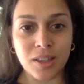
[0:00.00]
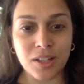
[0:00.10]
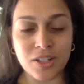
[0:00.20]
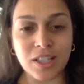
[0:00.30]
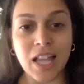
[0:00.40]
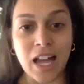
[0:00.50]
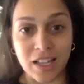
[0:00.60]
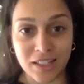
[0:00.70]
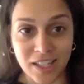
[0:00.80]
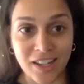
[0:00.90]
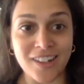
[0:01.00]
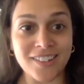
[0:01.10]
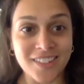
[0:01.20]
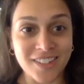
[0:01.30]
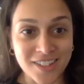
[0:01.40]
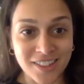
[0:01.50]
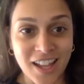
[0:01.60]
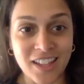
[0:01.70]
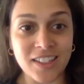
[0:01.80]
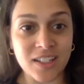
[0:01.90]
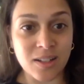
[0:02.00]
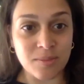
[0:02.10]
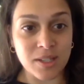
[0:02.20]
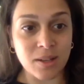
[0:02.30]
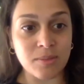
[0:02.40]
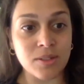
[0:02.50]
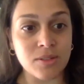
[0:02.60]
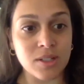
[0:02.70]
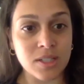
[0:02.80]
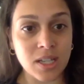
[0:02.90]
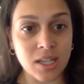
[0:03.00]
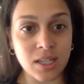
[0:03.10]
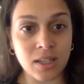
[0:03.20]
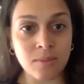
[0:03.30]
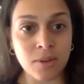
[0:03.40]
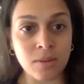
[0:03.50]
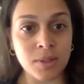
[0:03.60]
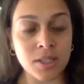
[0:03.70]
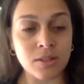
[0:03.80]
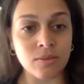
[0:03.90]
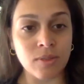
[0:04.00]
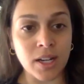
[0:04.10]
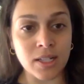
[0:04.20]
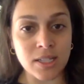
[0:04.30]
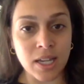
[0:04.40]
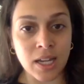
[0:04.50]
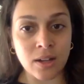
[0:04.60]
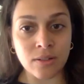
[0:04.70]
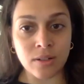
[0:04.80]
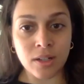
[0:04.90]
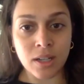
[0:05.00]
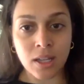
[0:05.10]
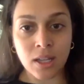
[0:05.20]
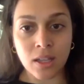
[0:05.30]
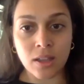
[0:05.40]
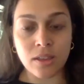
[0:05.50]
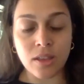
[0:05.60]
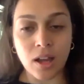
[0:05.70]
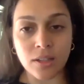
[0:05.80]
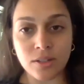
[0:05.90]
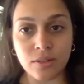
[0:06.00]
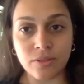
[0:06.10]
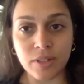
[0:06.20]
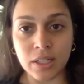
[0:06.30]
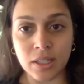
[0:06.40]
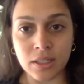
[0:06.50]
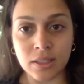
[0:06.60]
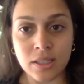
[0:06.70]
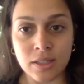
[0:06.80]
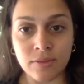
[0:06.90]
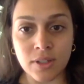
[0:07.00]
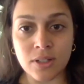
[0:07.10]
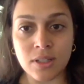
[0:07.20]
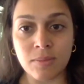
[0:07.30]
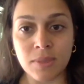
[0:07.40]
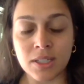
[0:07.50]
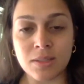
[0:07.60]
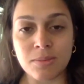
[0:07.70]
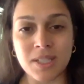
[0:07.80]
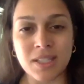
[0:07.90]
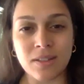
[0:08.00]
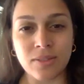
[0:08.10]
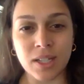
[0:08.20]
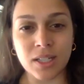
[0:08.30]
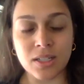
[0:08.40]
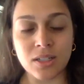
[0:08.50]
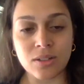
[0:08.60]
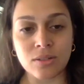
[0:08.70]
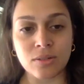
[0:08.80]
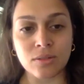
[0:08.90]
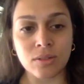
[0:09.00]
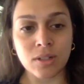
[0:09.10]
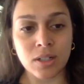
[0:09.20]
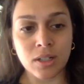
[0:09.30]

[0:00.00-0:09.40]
there's a lot there. There's a lot that comes up. So just taking a moment to write down thoughts or feelings, if there's something specific to